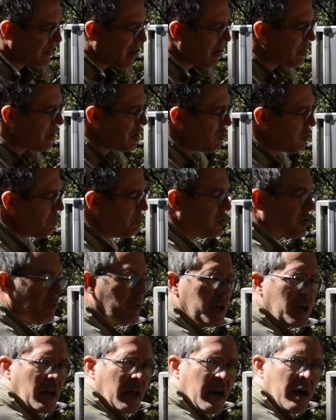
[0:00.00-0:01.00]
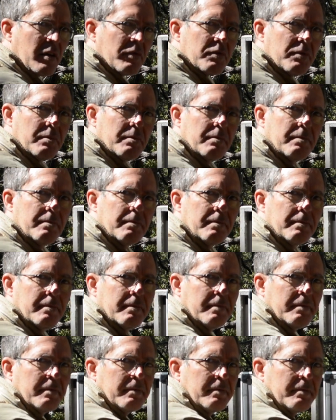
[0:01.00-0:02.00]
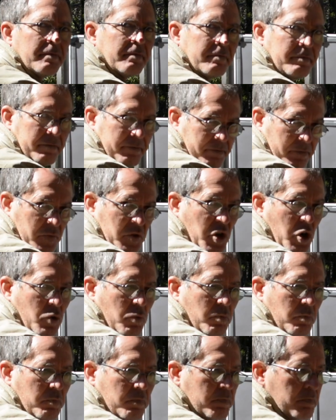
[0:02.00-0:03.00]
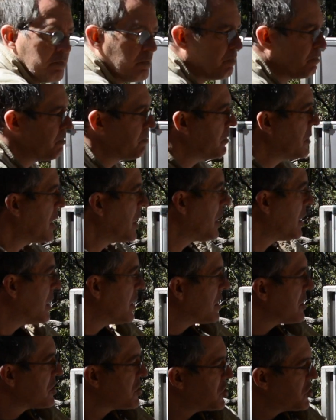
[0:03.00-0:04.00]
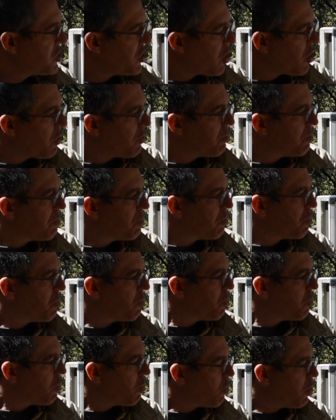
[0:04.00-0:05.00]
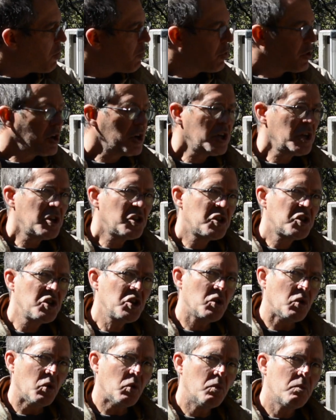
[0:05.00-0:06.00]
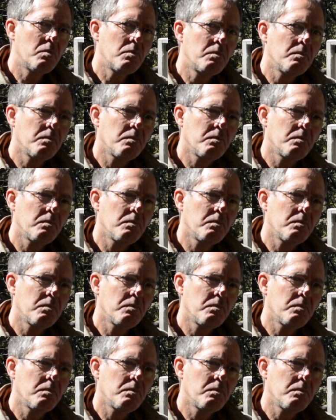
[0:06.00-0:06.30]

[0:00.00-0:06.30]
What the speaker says: How many groups are we going to have? 2. So what we're going to do